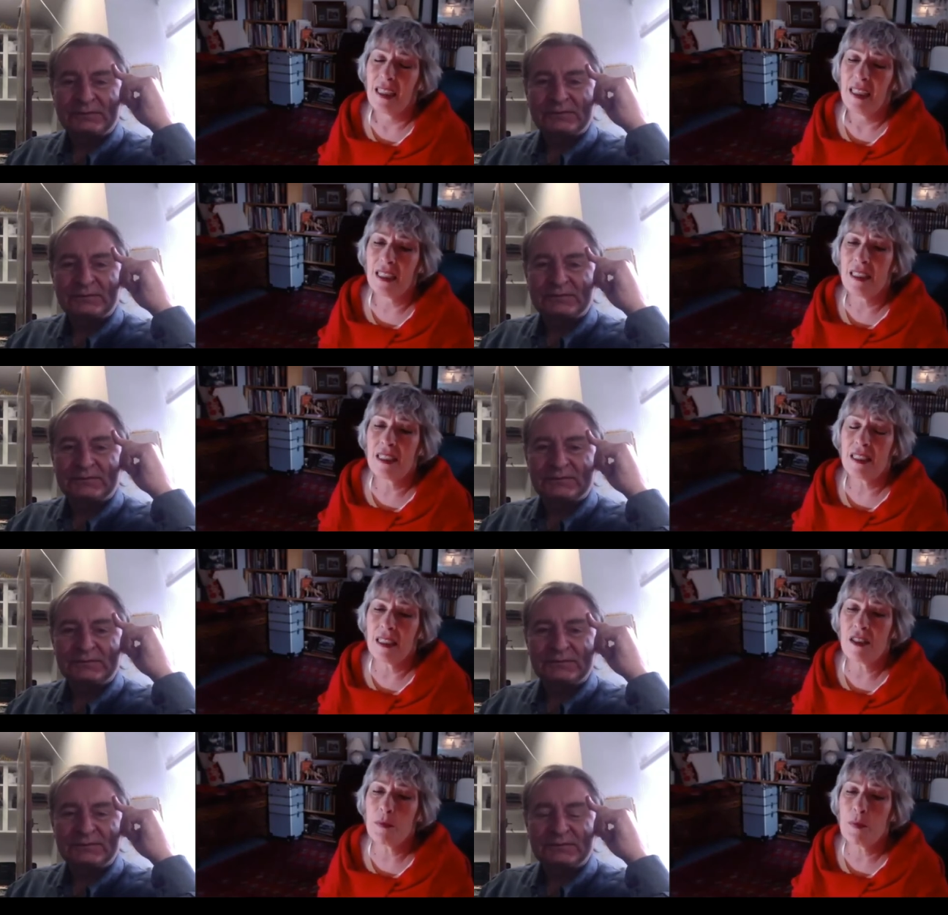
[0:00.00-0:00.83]
Speaker 1: And mm-hmm. I
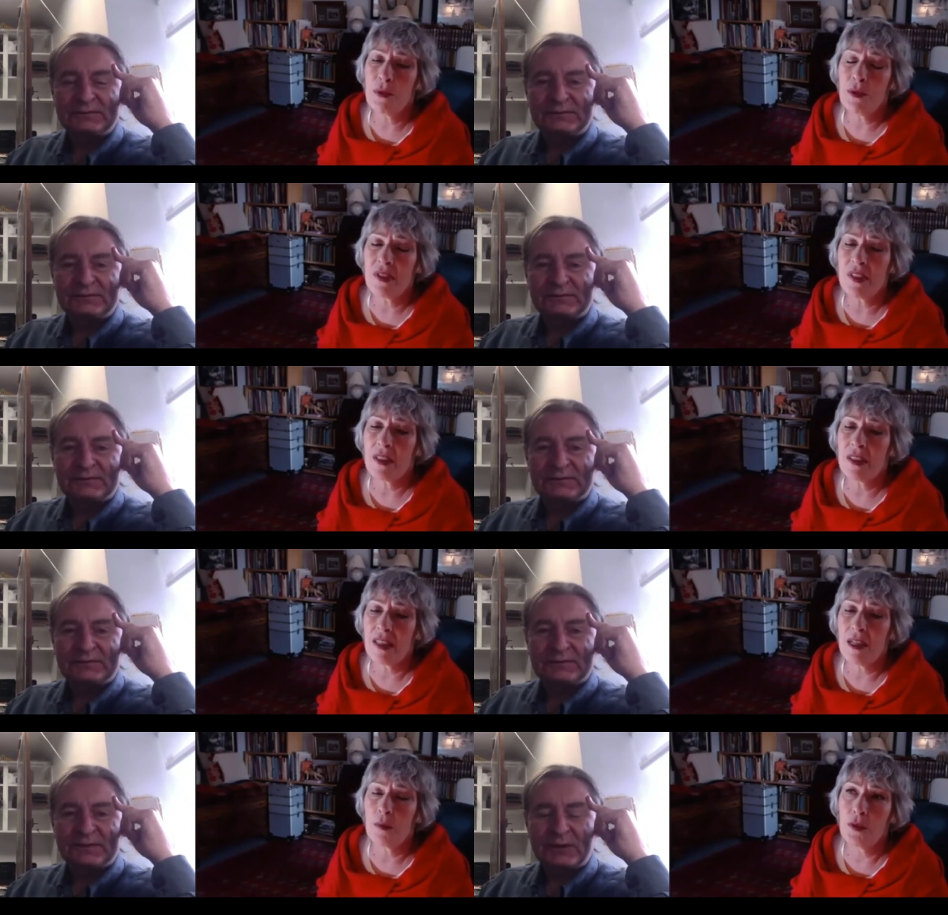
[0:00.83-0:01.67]
suppose
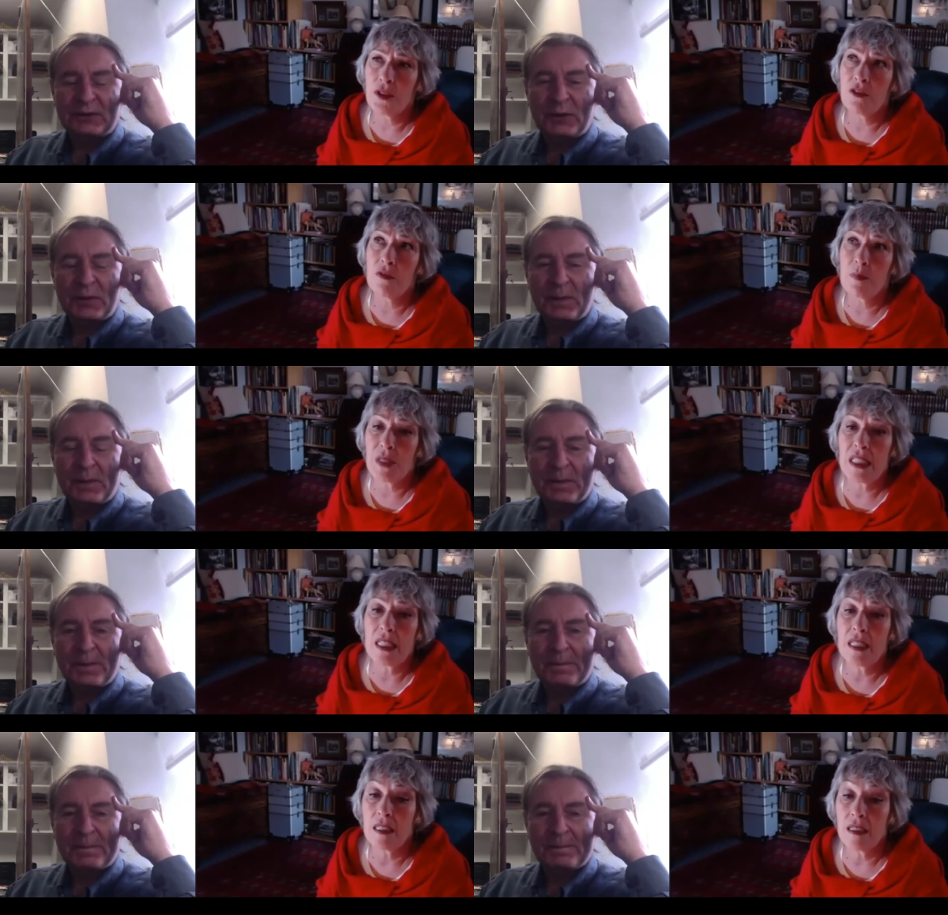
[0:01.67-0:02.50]
that would have
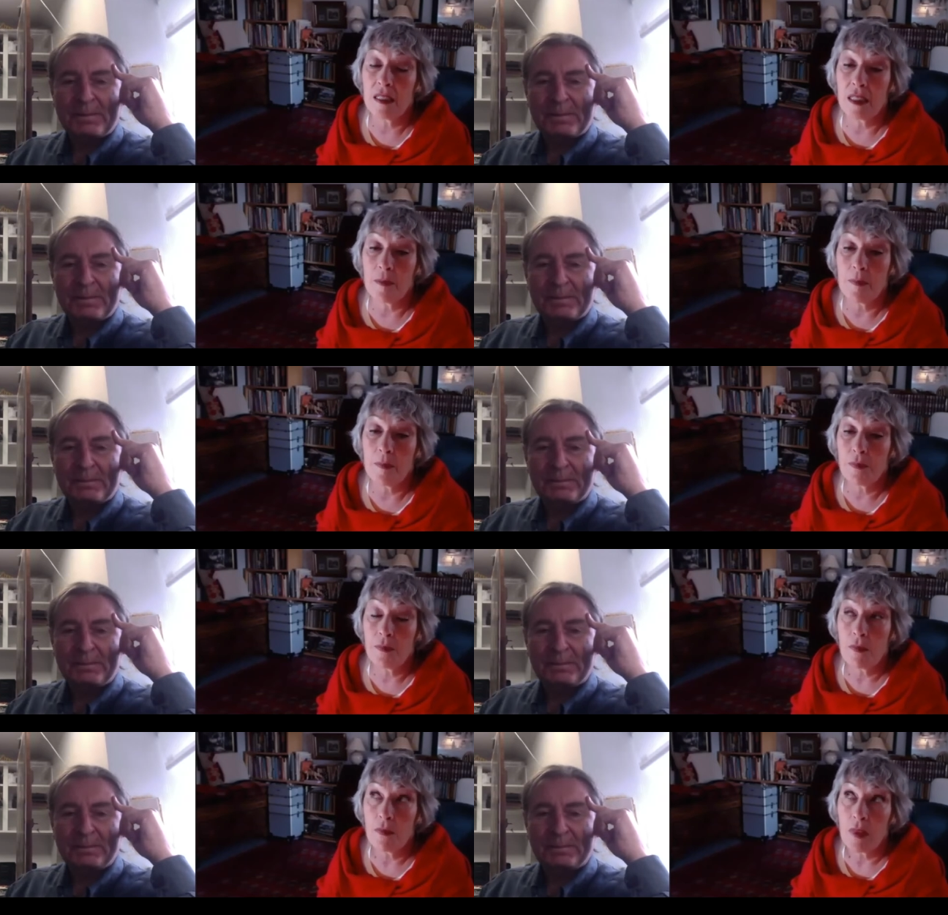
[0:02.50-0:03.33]
been um,
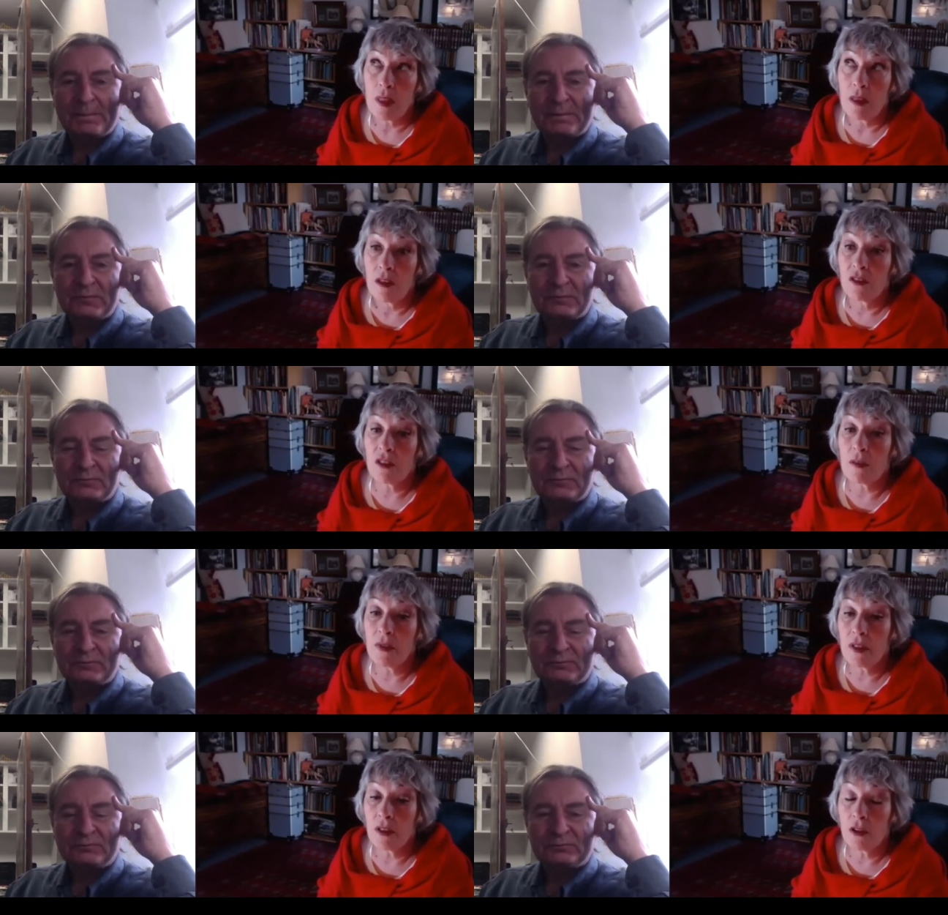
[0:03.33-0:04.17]

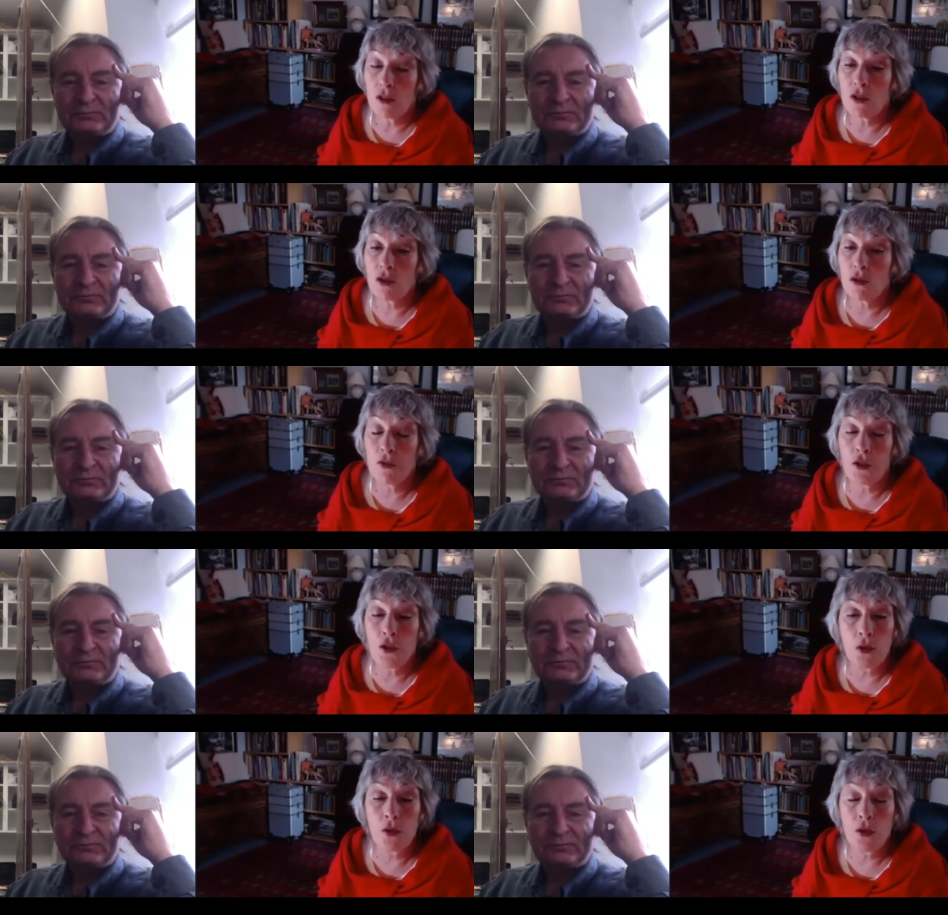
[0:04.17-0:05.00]
something that drove
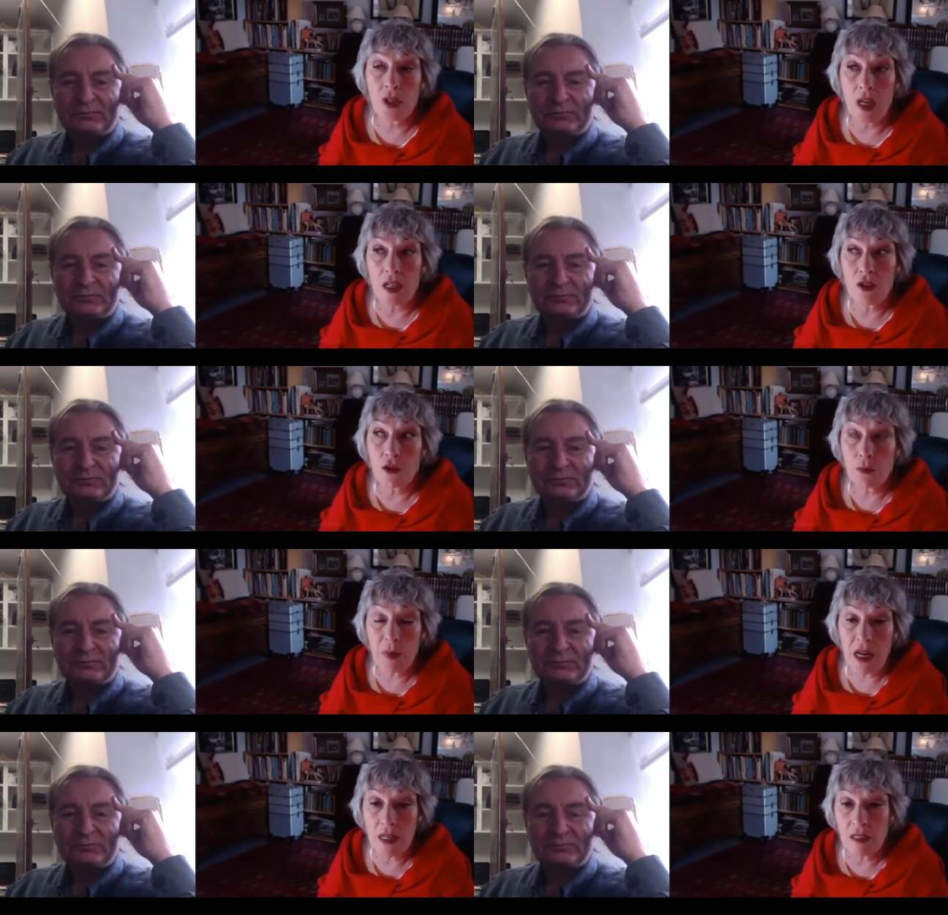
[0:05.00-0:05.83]
you and your
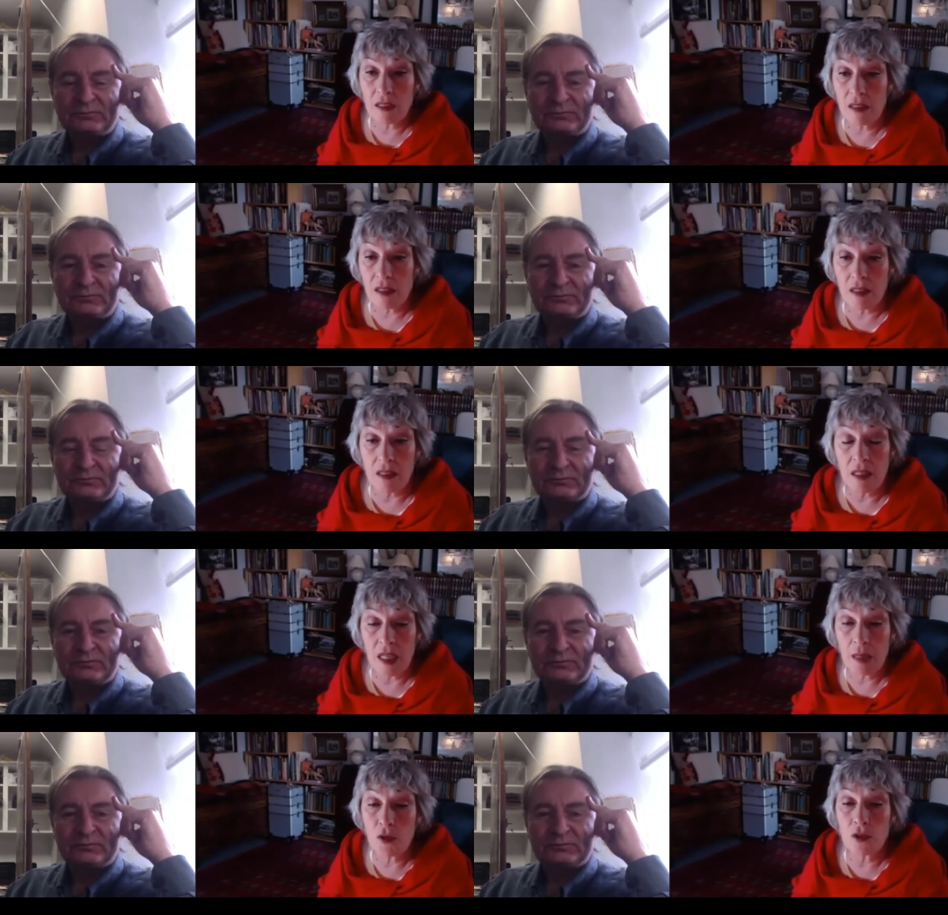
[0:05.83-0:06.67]
partner at the
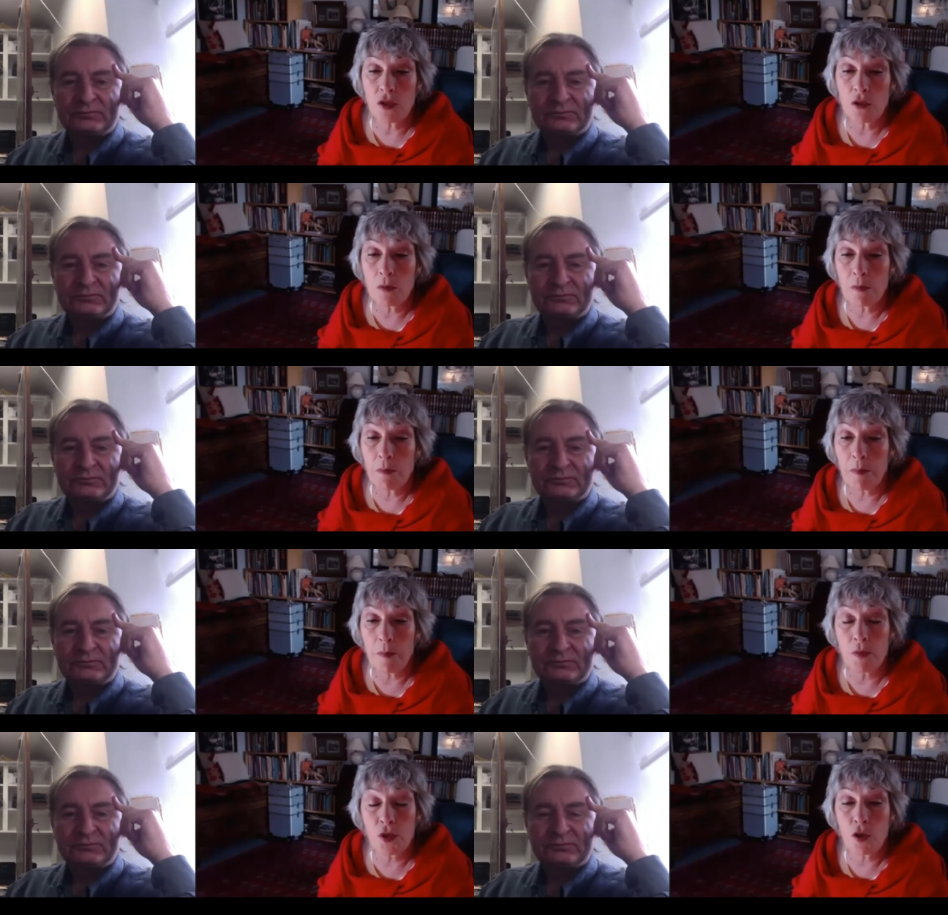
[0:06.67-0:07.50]
time, Tom
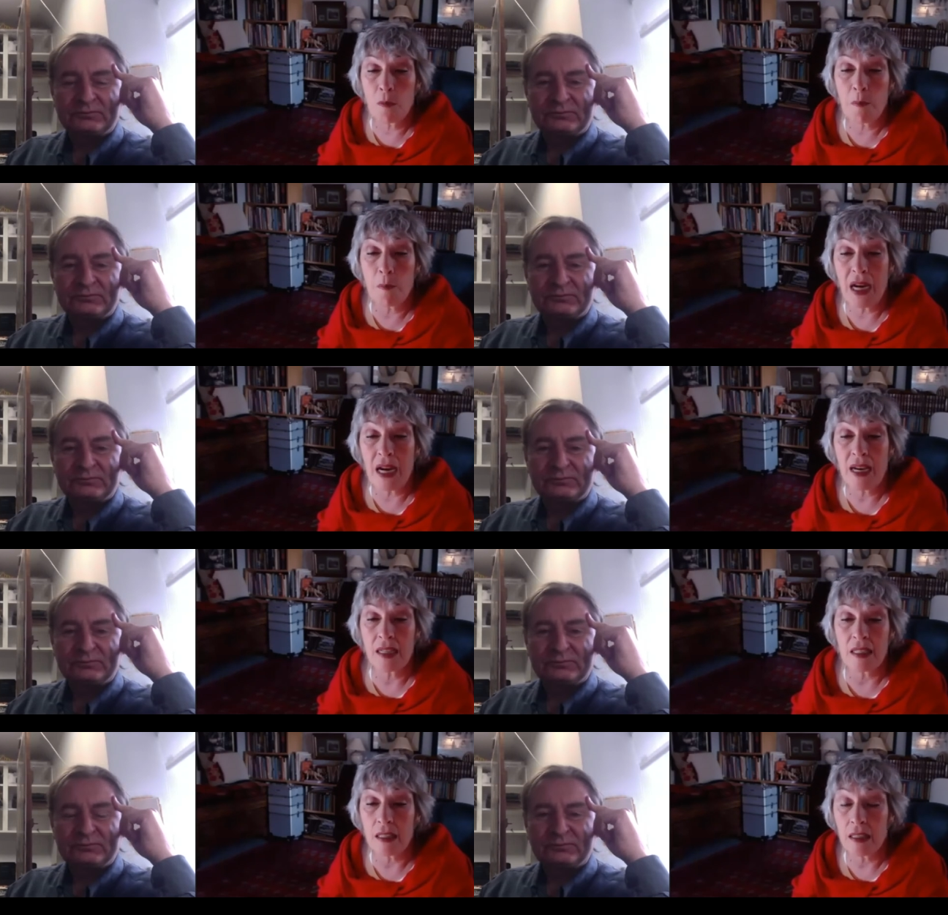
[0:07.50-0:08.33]
Tom
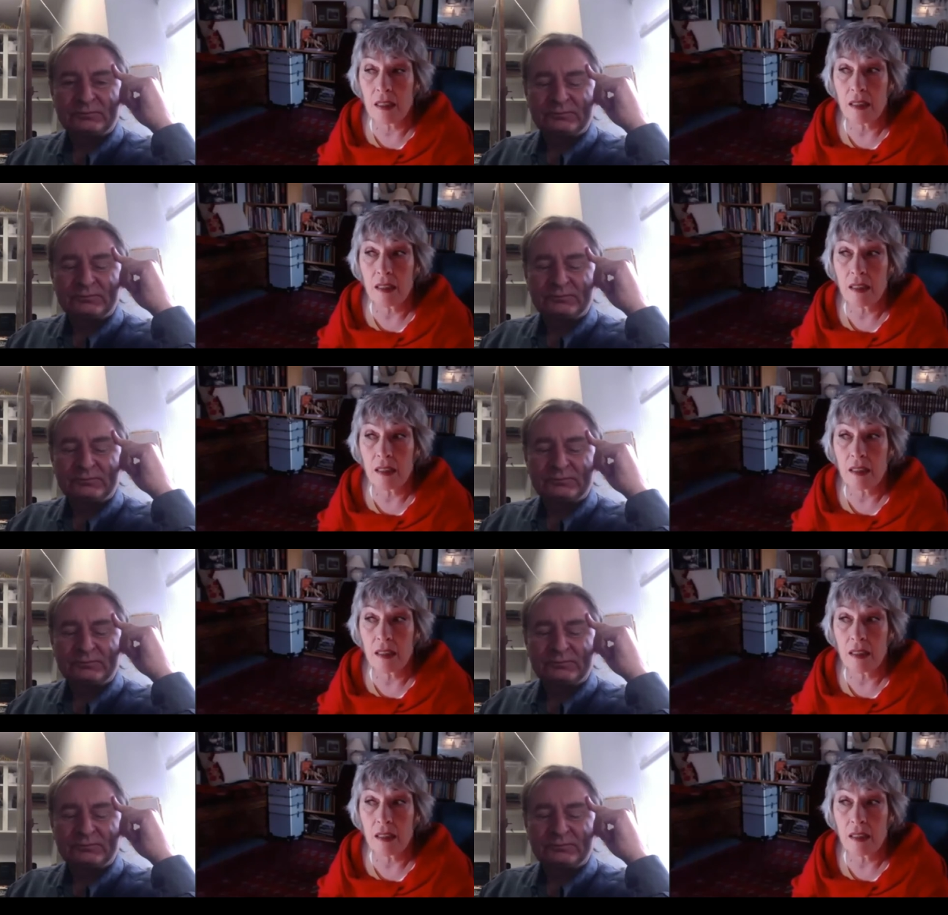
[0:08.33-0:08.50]
Barron,